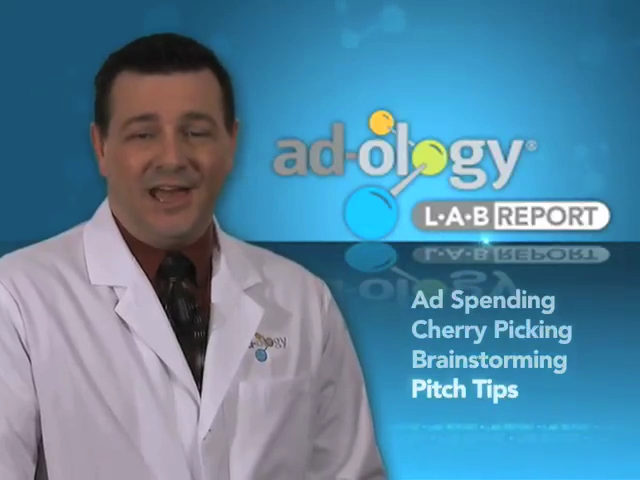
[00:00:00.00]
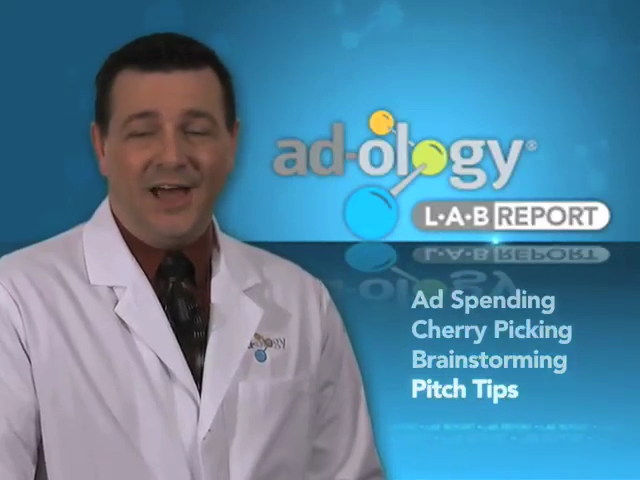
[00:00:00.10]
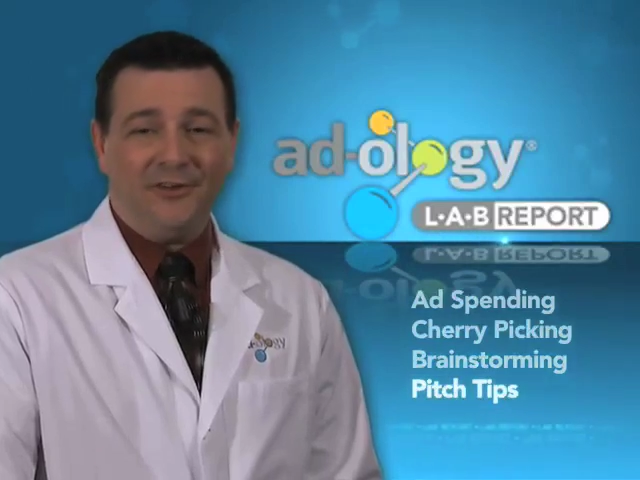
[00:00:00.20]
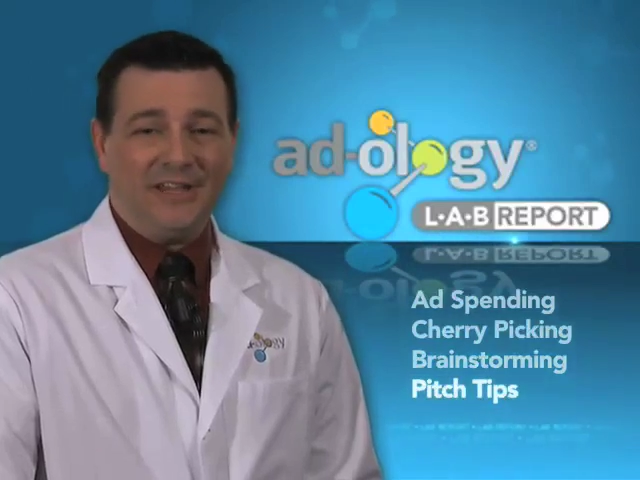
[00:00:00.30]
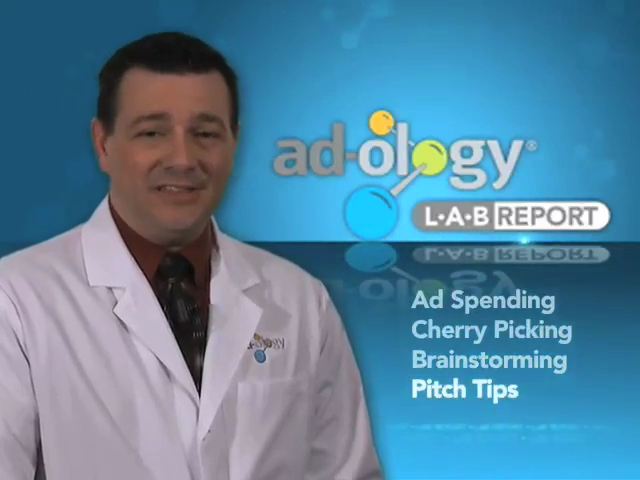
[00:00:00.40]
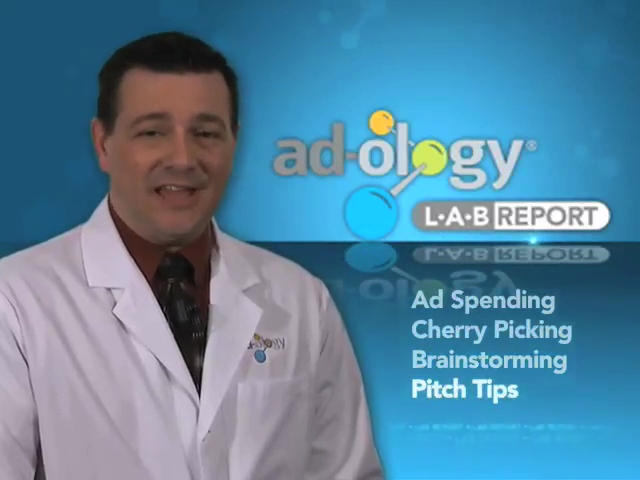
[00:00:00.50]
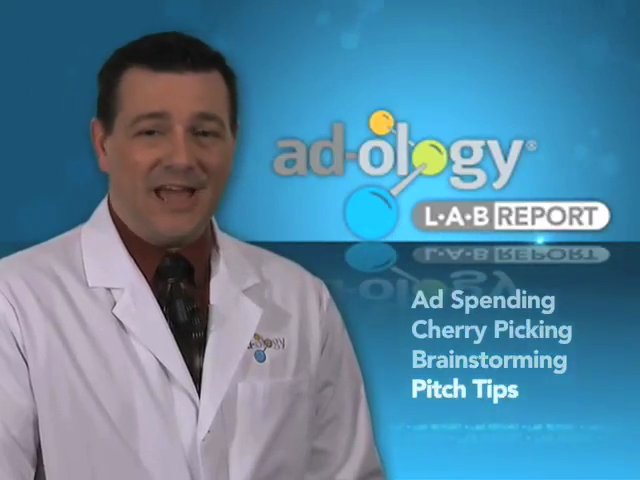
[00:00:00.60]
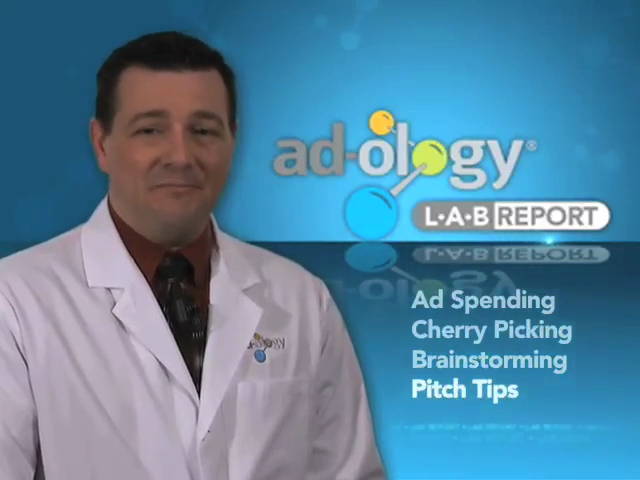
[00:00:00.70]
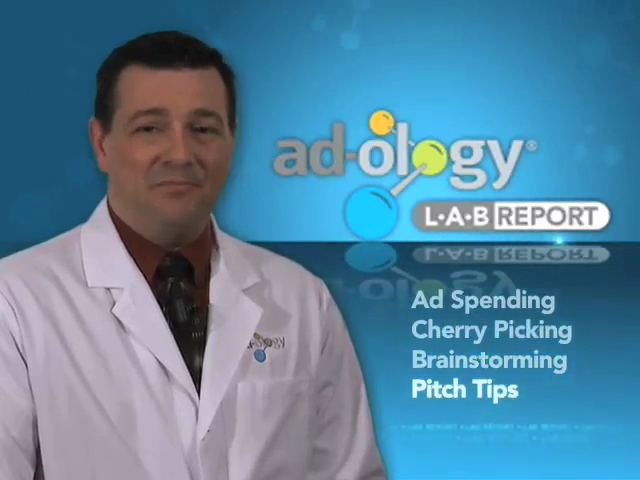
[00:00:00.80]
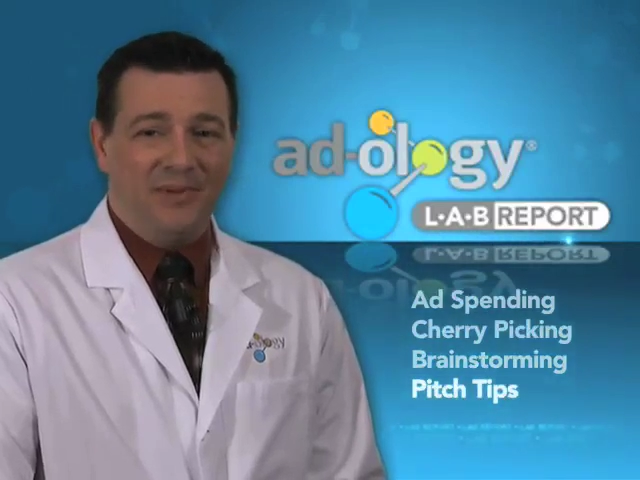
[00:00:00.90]
How to get
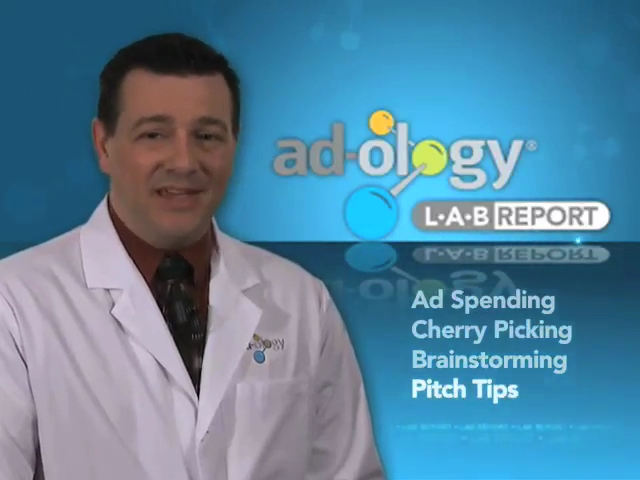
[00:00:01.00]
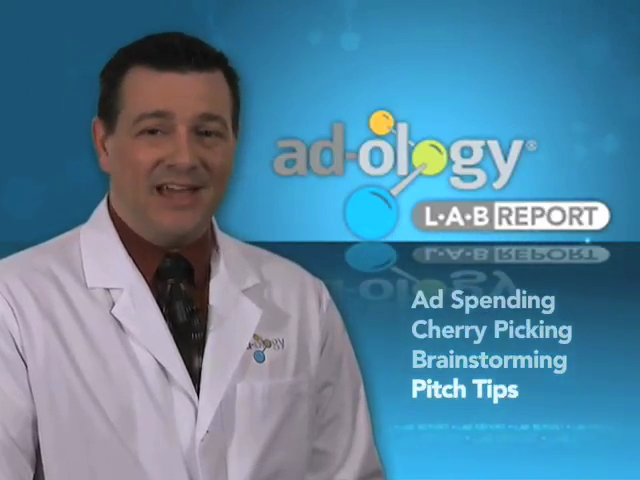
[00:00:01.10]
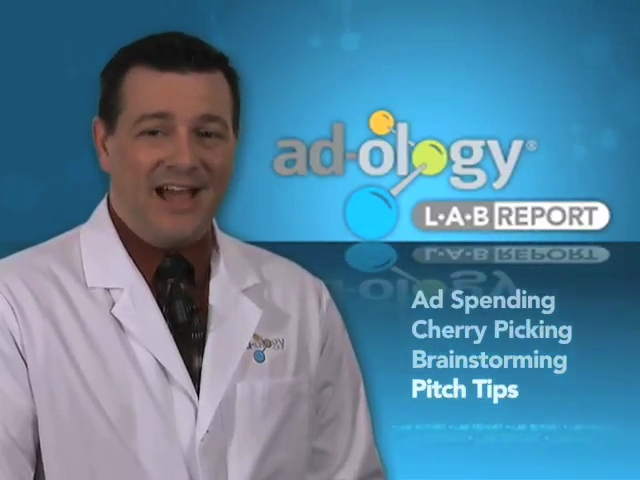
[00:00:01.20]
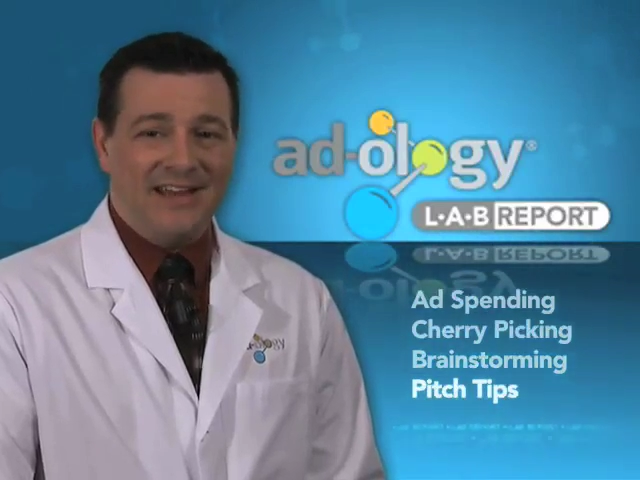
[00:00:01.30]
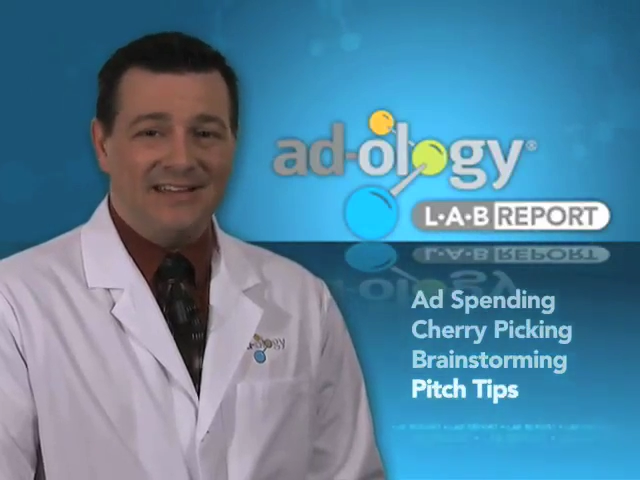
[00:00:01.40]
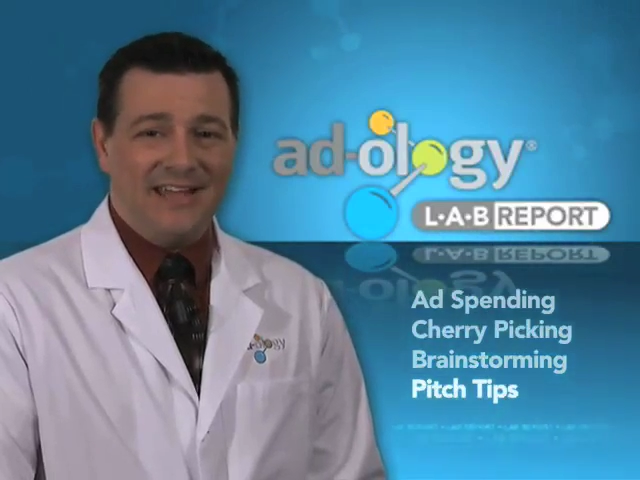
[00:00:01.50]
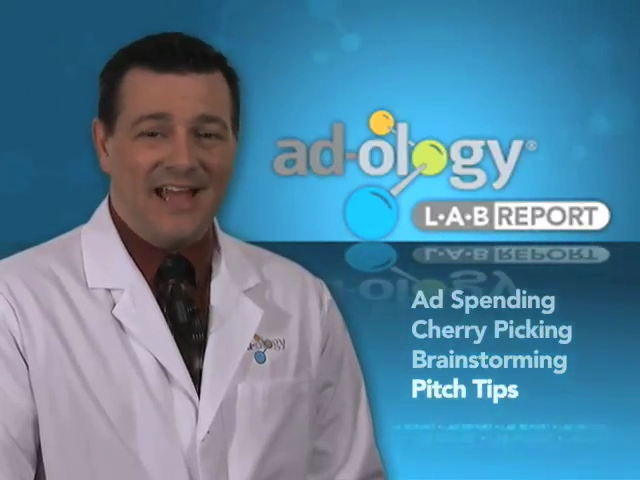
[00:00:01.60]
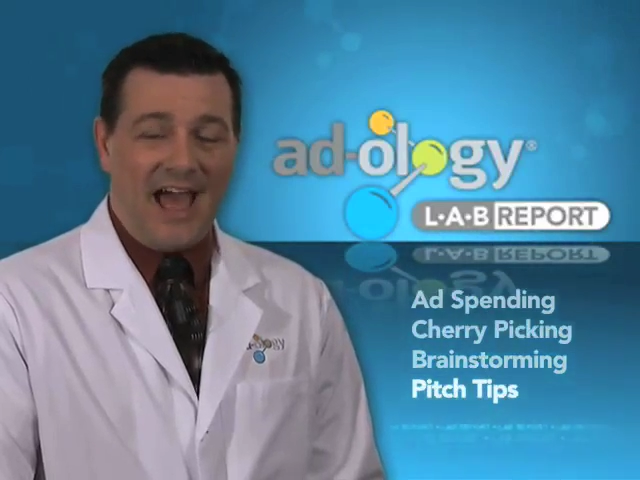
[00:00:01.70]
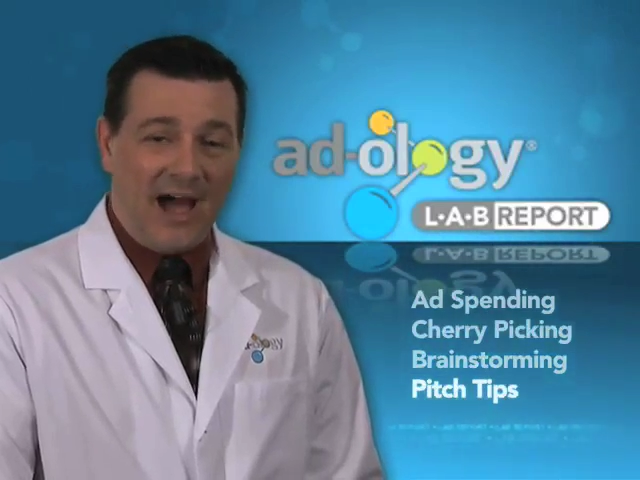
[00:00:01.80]
that big idea